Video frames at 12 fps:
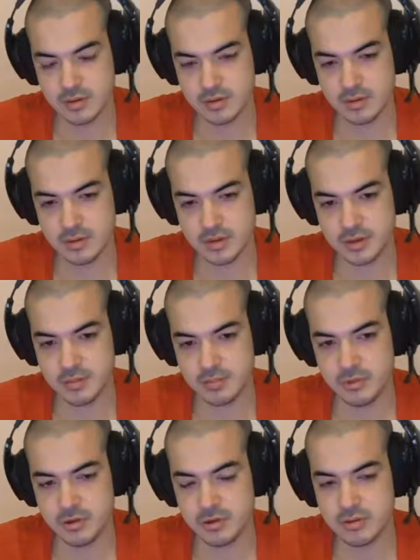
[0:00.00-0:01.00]
like I'm
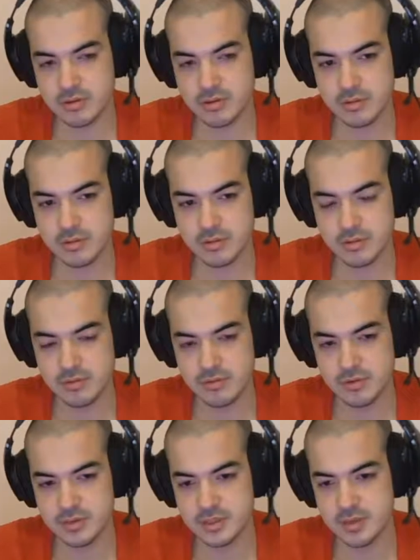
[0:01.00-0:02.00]
not,
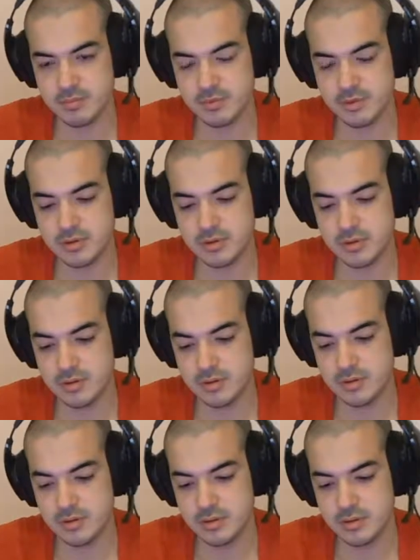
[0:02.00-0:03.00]
for example,
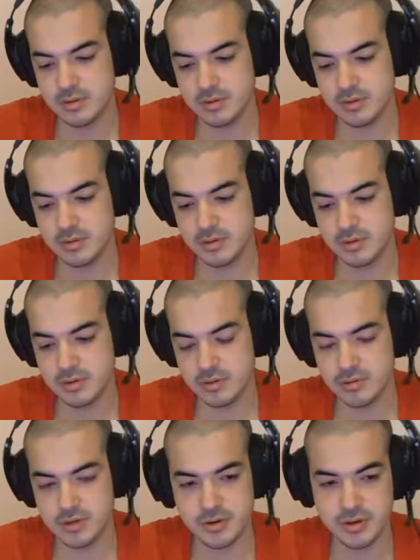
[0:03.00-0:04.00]

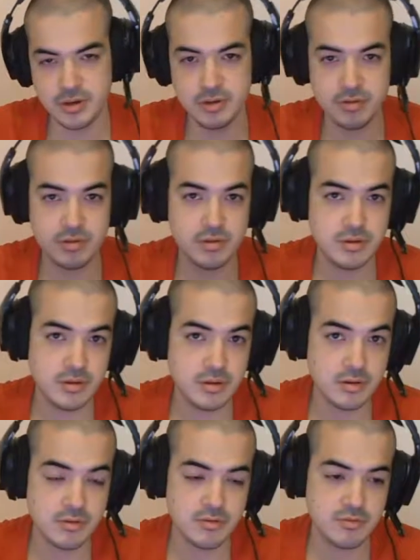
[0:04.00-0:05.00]
acquiring
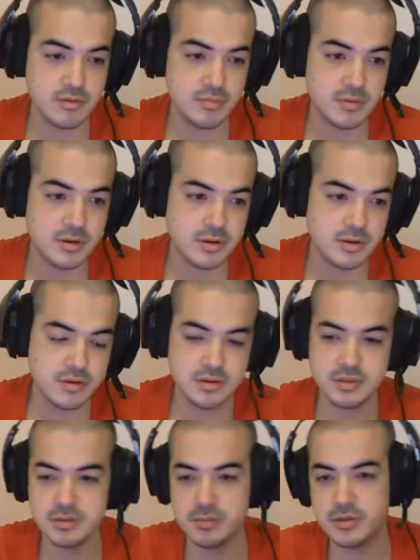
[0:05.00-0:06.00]
anything from like
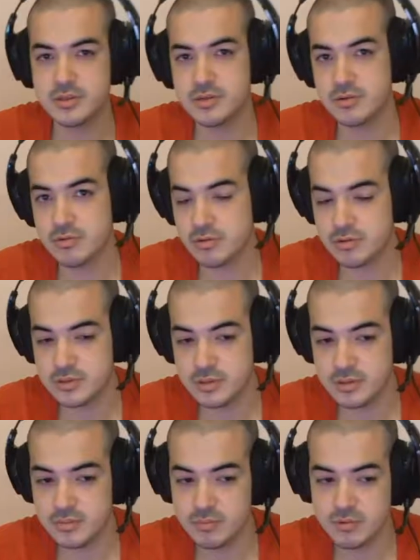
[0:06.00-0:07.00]
Nice to Meet's coachings
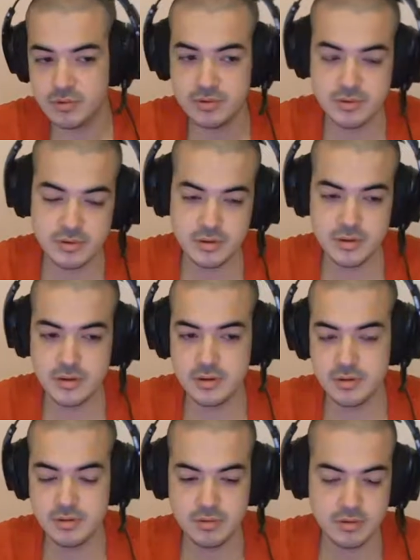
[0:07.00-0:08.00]
anymore.
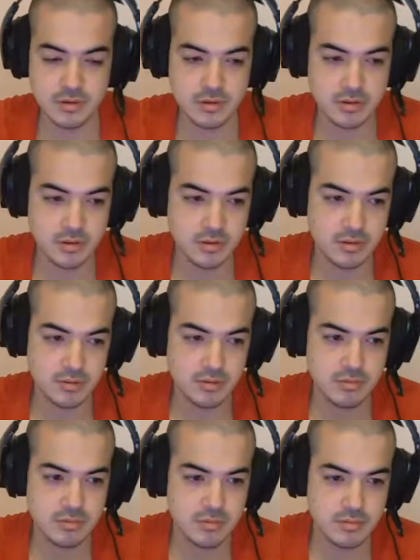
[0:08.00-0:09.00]
Uh,
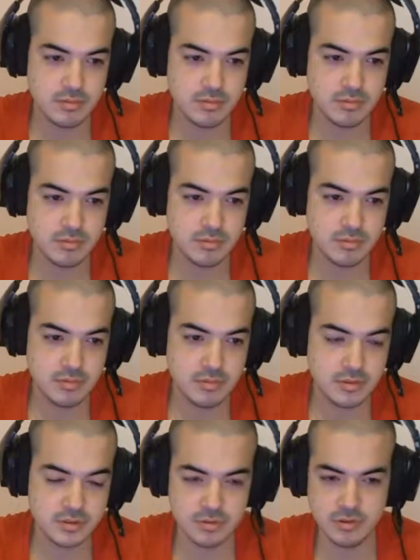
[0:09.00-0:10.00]

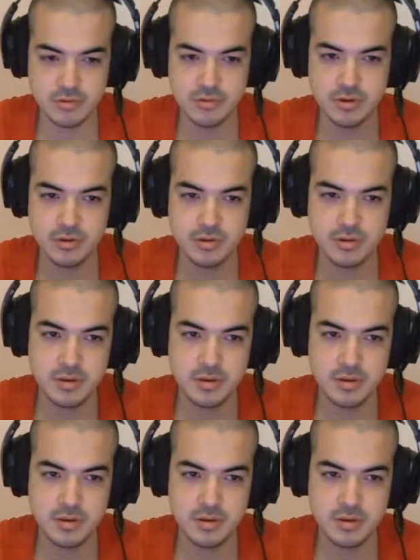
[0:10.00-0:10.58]
so no one,